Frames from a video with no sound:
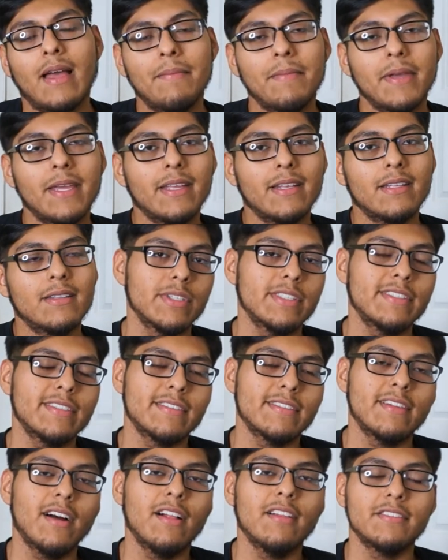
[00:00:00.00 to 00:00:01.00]
I made
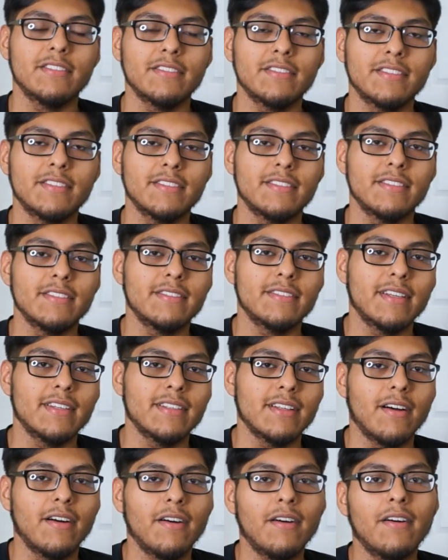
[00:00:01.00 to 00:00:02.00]

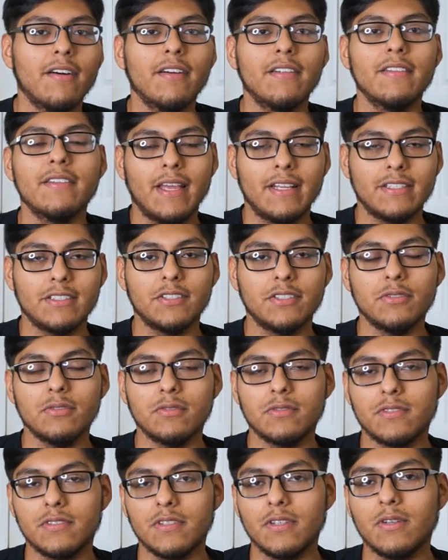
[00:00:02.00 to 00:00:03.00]
$26.60 on that shoe.
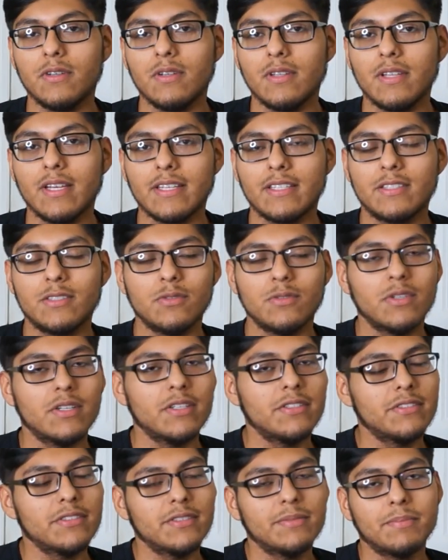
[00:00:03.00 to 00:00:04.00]
So like
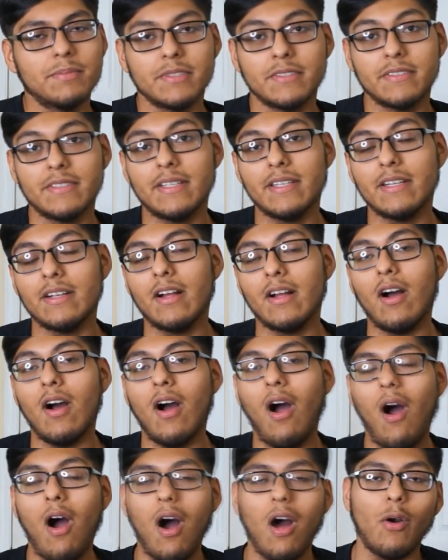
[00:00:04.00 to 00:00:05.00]
200%
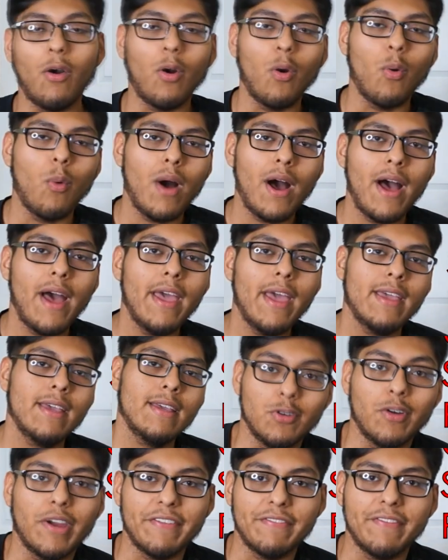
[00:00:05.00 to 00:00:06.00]
ROI.
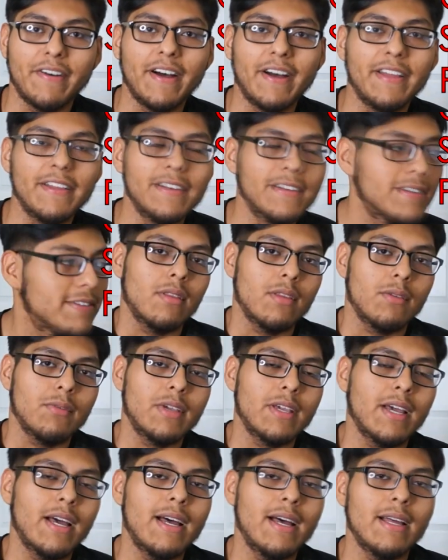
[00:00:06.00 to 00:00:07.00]
Great find. Then we
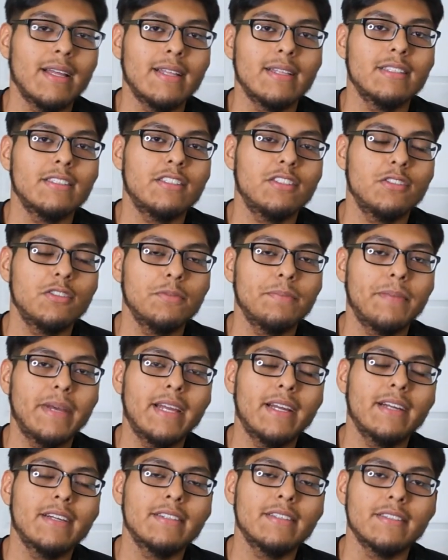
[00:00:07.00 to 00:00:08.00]
got 2
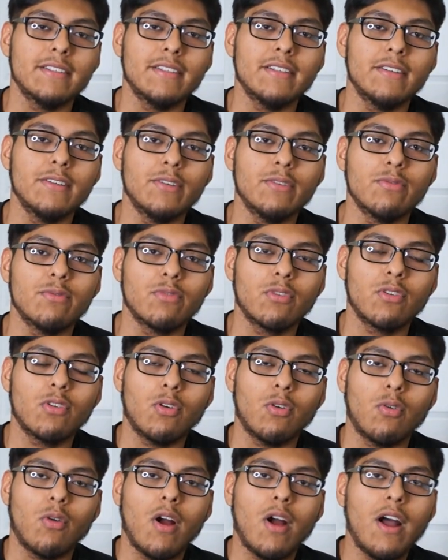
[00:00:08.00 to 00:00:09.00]
pairs of
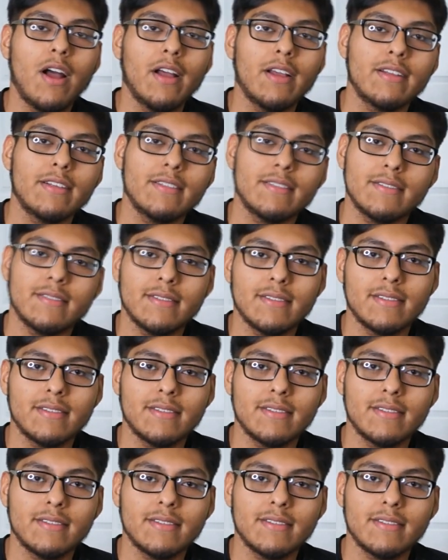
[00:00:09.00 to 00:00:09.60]
Crocs.